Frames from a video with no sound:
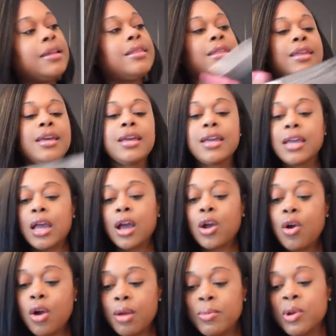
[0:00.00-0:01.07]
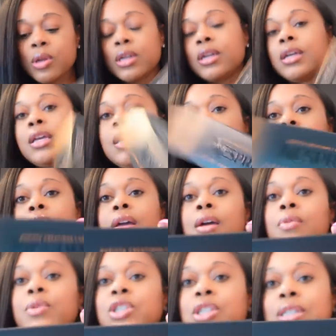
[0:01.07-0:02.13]
the caramel cookie,
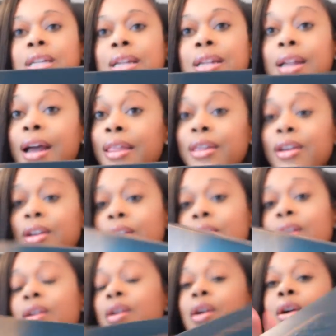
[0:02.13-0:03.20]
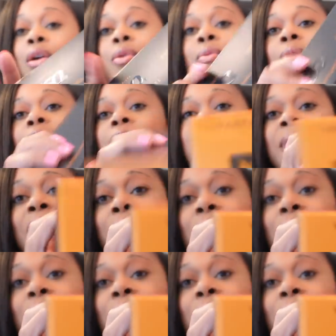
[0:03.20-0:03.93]
which is another one of my